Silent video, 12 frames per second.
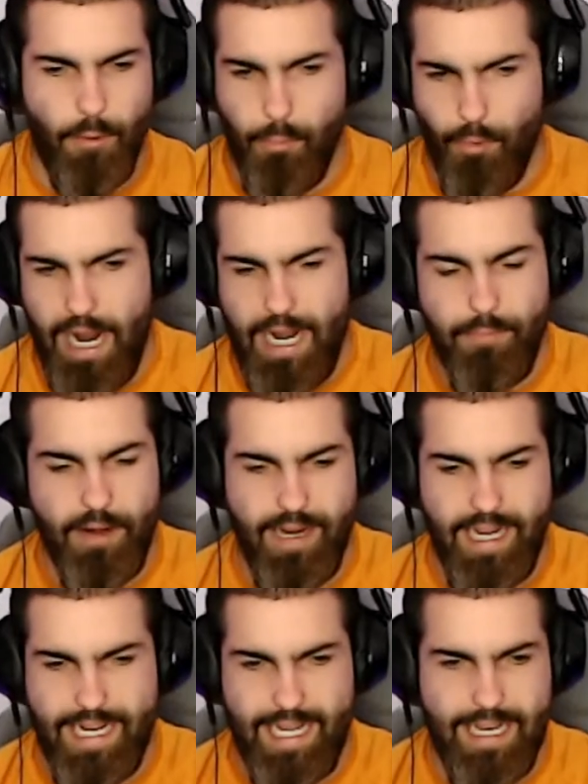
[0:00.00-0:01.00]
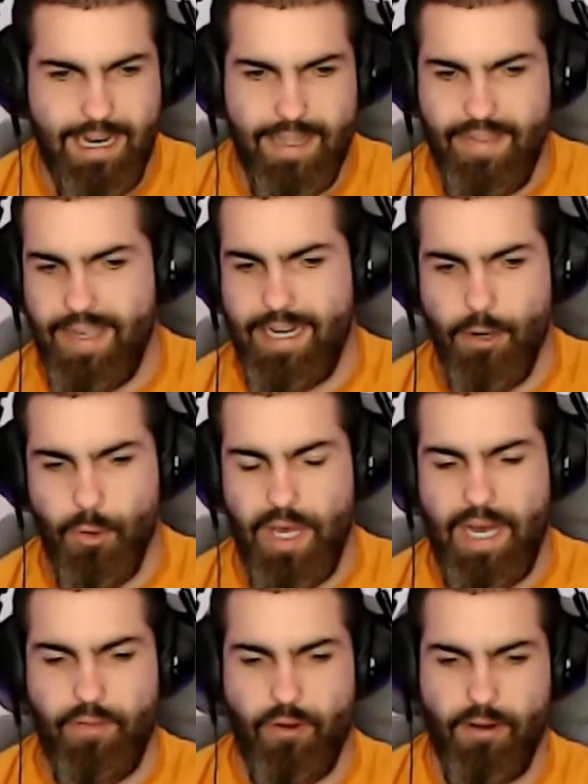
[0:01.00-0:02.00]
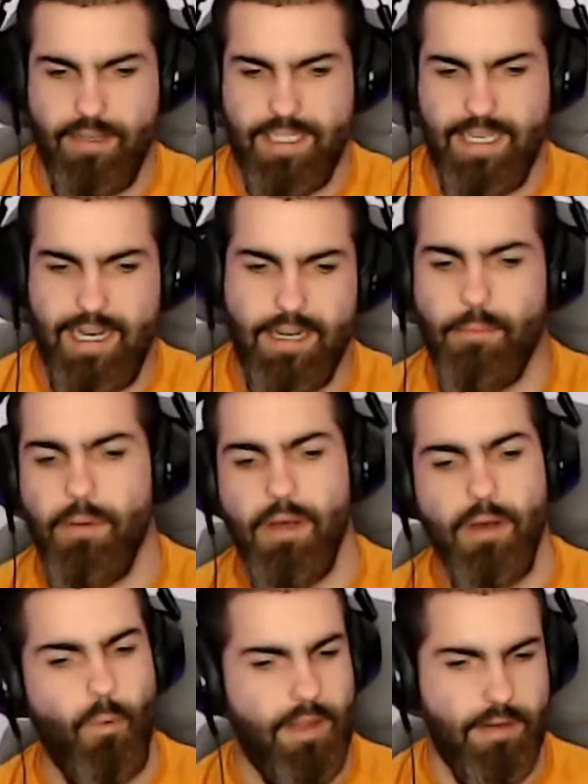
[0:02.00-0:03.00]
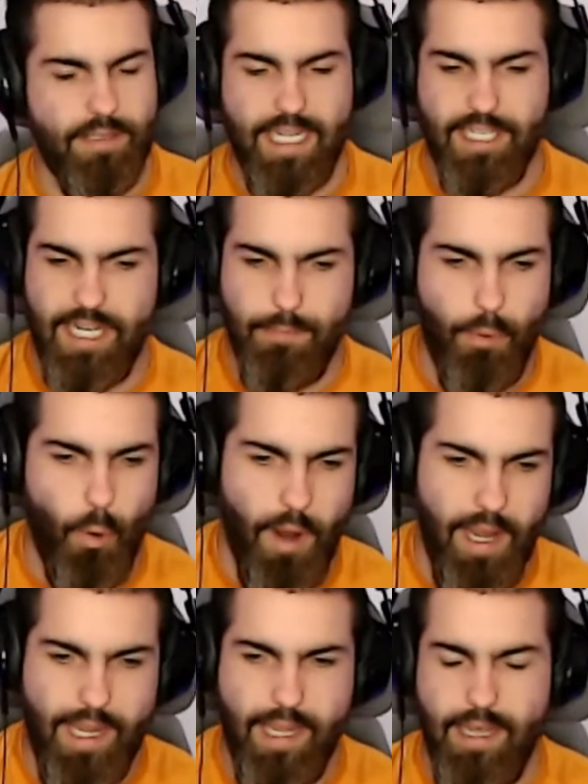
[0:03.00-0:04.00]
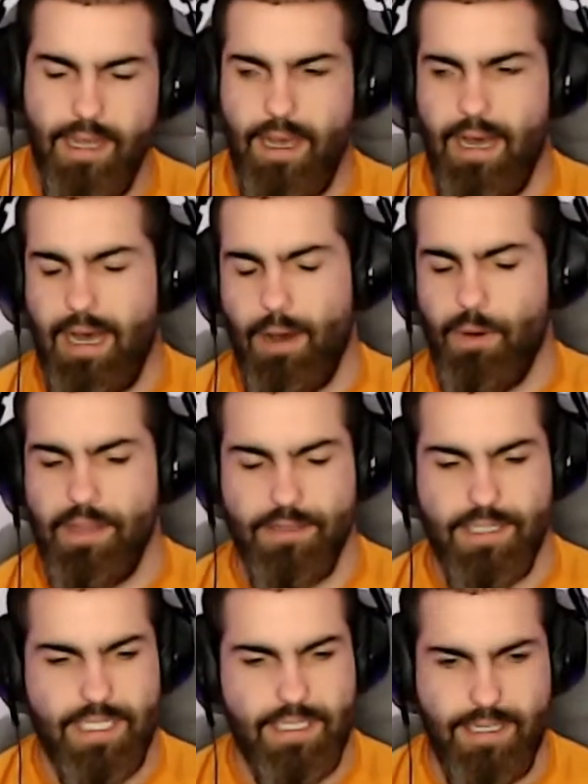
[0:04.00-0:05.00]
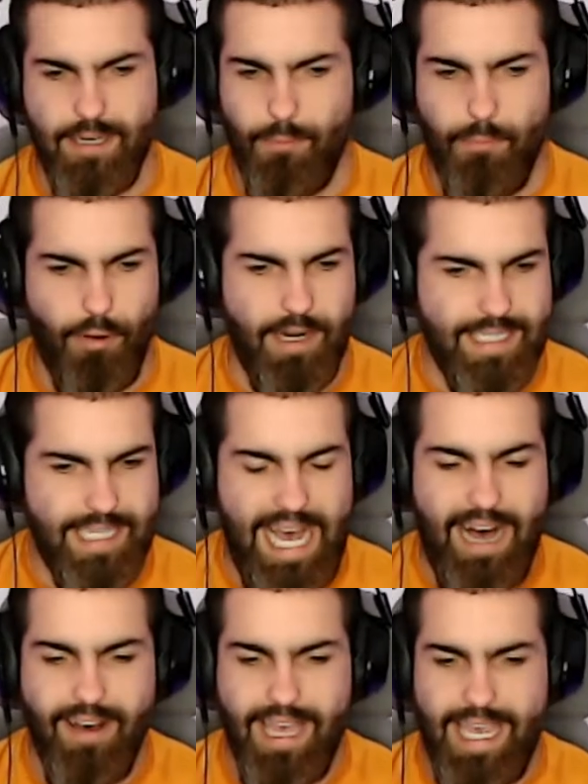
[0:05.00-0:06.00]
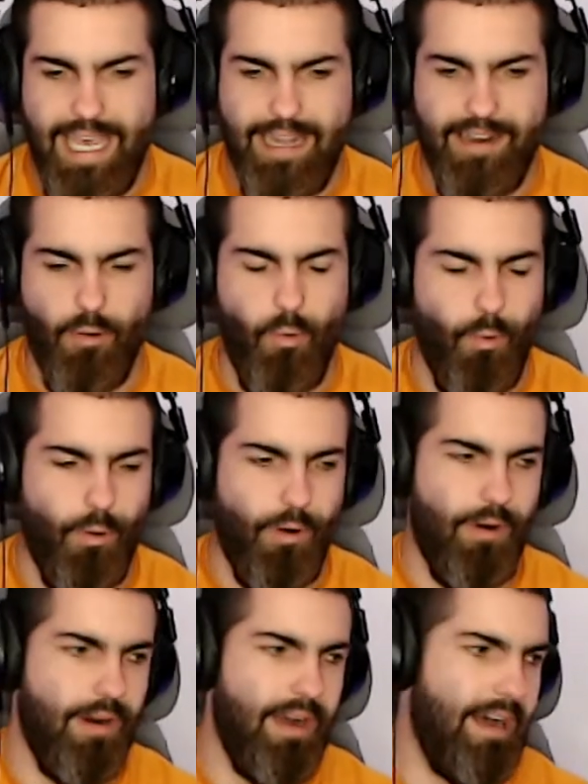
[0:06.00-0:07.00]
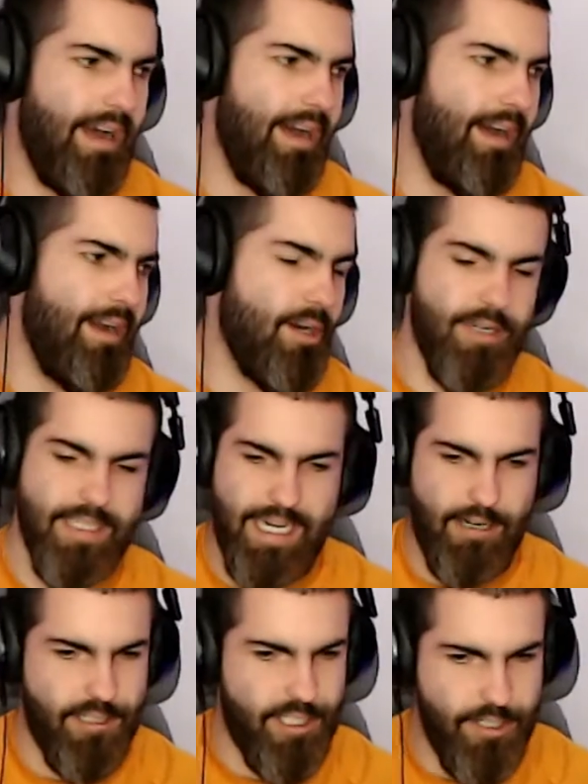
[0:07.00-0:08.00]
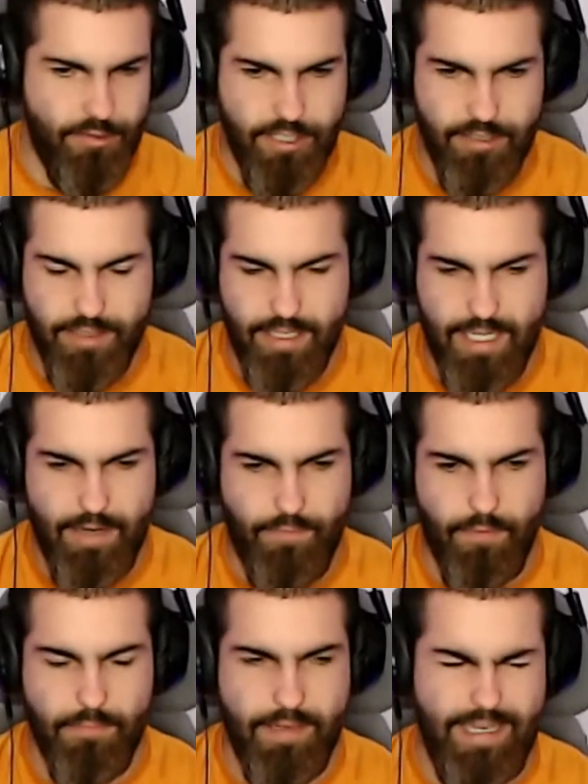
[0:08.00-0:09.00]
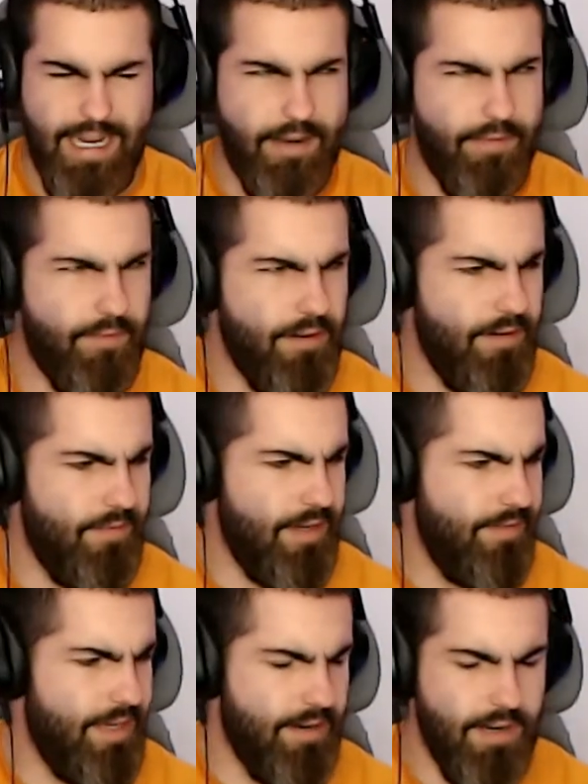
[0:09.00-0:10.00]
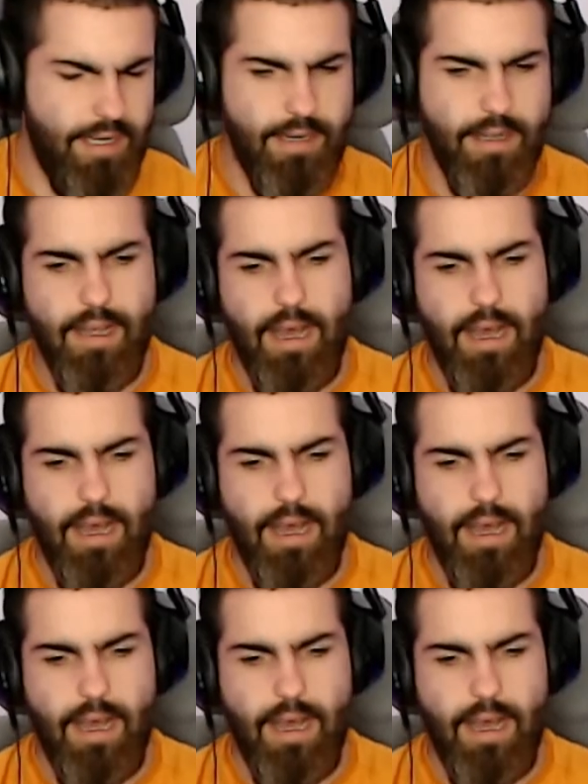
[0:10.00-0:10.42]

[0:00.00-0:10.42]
Bradbury getting cut and they know that and they're going to sign him, whether it's AJ Boye, whether it's, Bryce Callahan or Chris Harris Jr., the kid from Denver, if I have that right.